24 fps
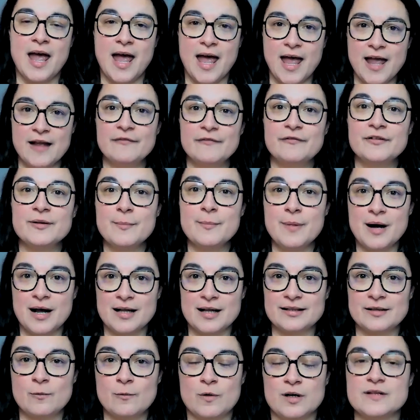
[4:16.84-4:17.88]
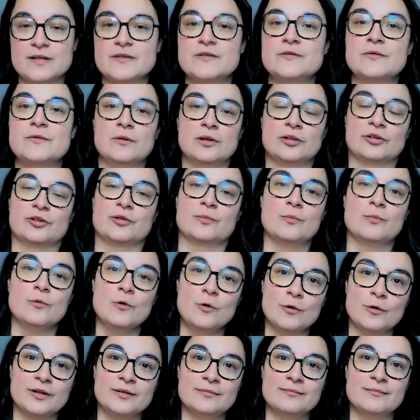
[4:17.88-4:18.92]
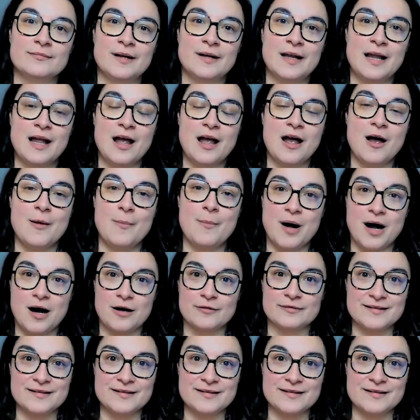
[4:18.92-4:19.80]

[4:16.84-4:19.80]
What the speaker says: everybody wants to learn more about